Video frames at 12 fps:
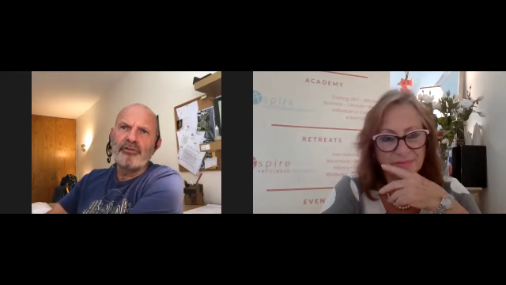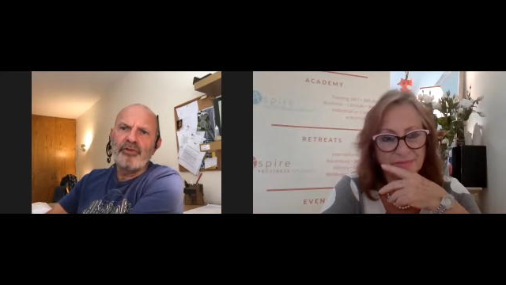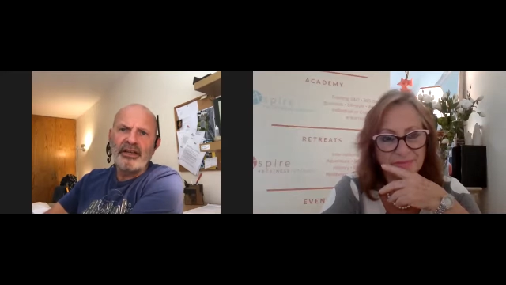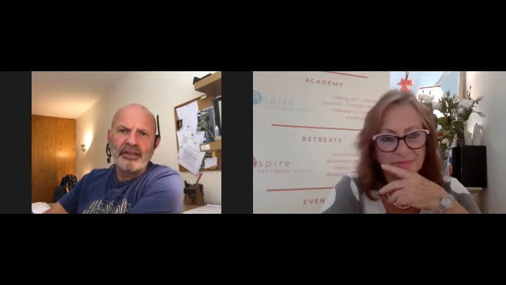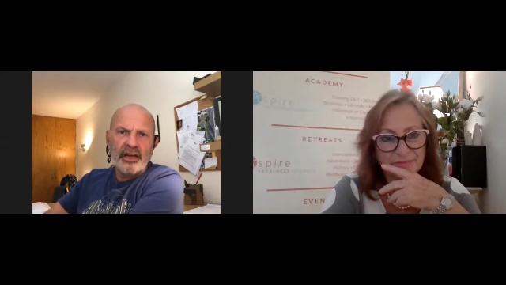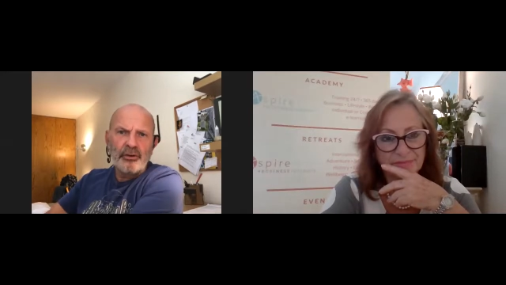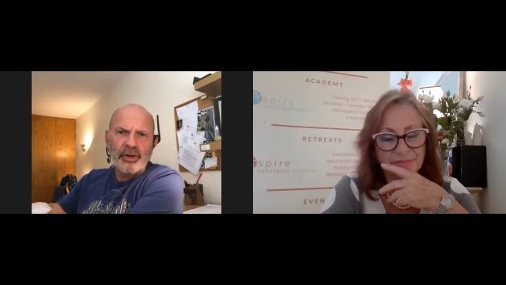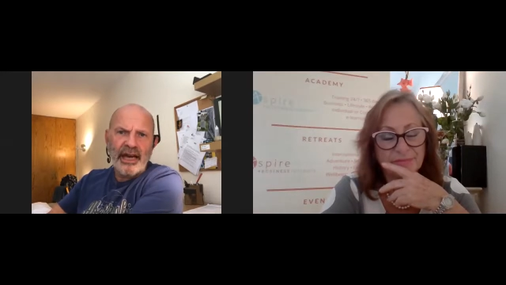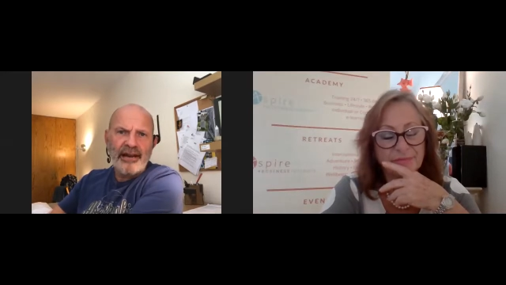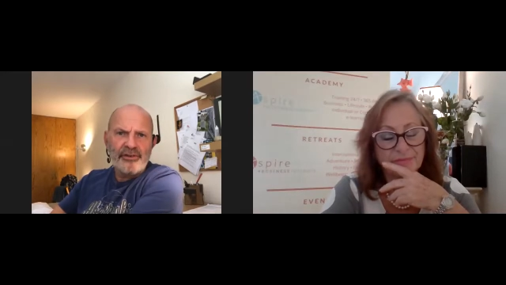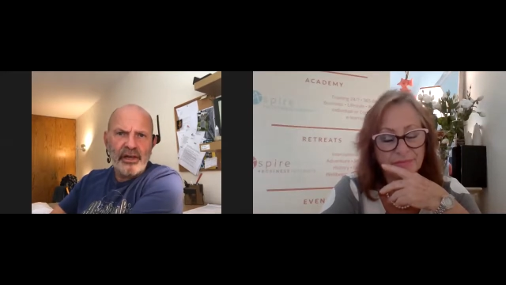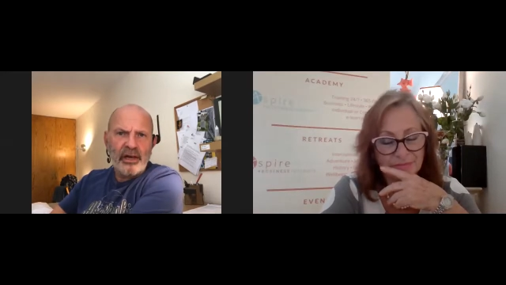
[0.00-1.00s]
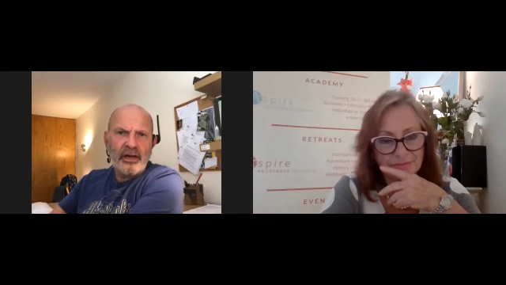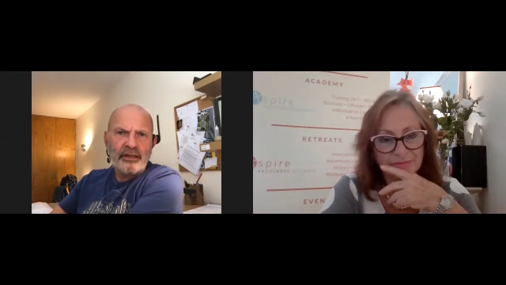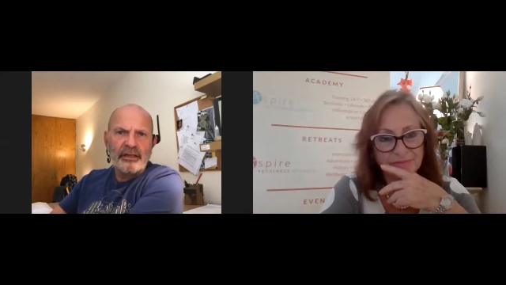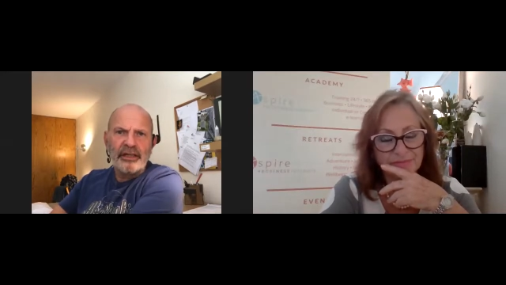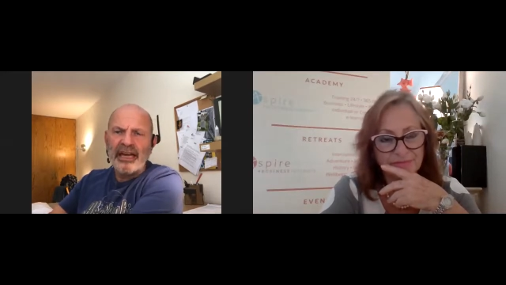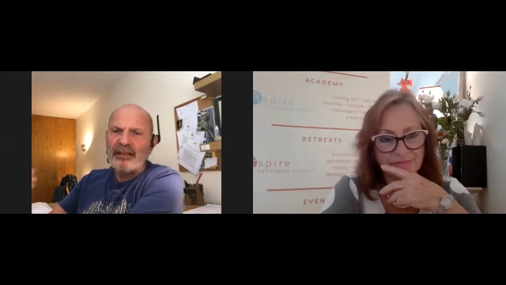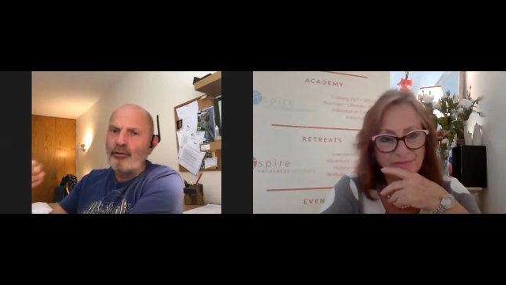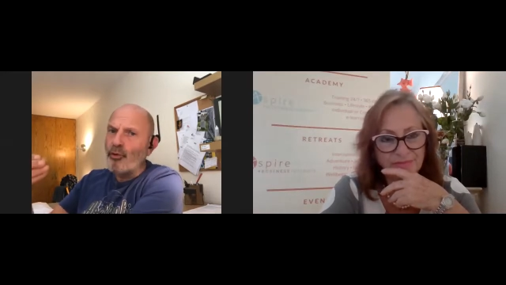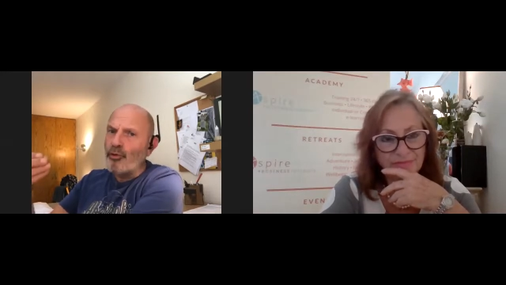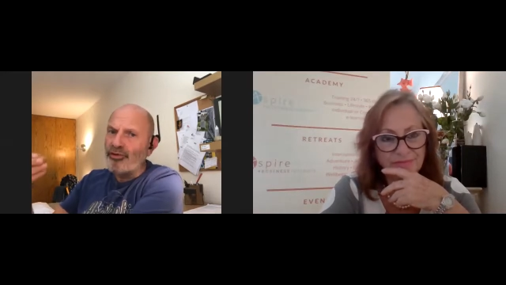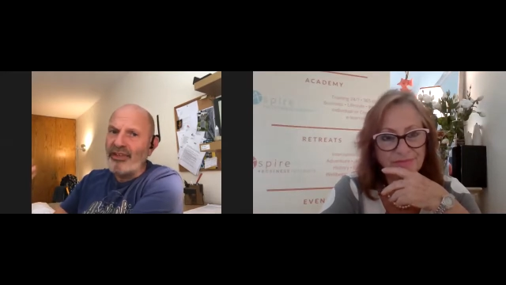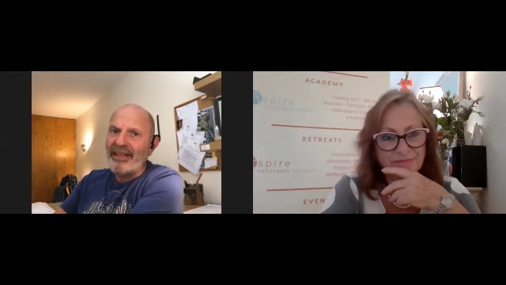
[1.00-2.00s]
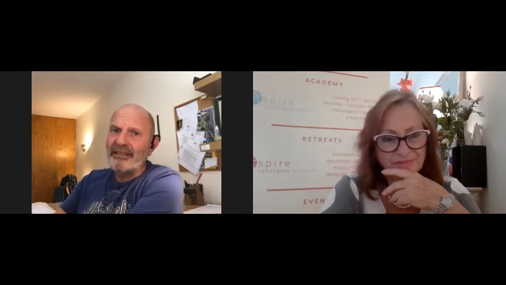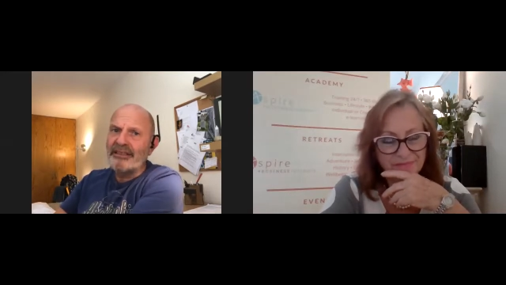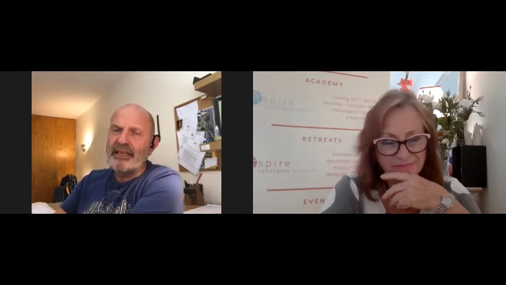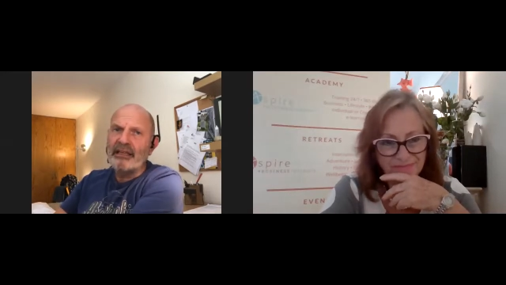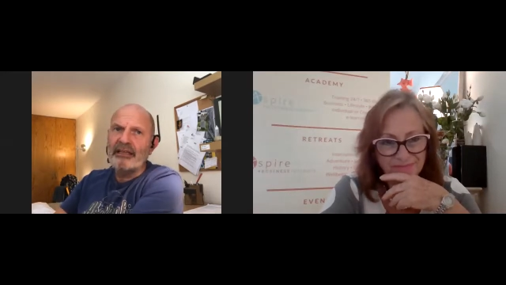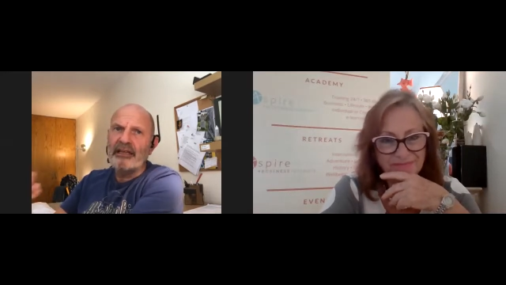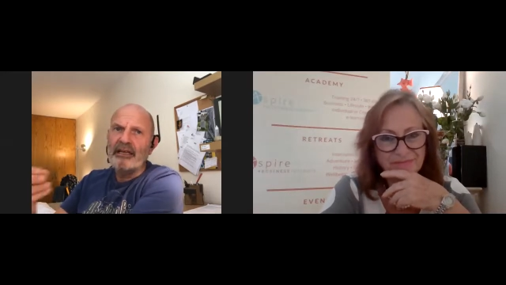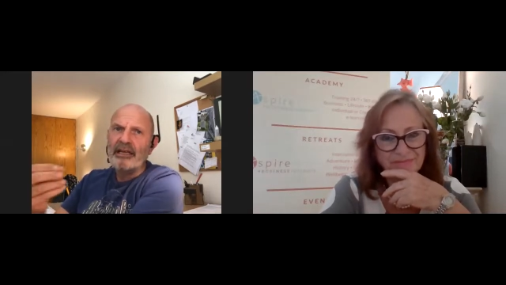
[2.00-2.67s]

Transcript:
Speaker 1: Radio Caroline. Again, mm-hmm. authentic.